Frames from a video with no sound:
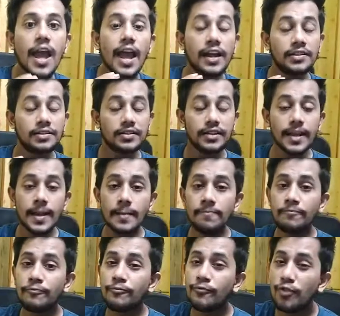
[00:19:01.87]
escape
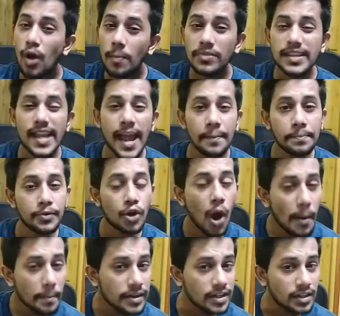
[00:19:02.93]
from the
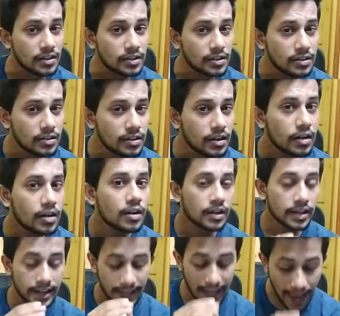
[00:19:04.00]
abdominal
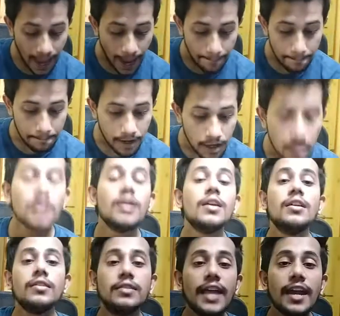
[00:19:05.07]
gap,
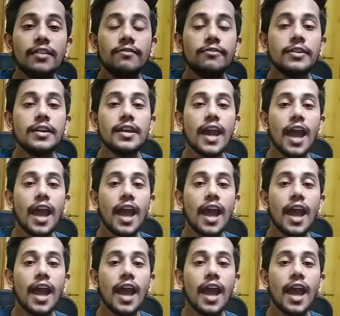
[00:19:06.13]
then we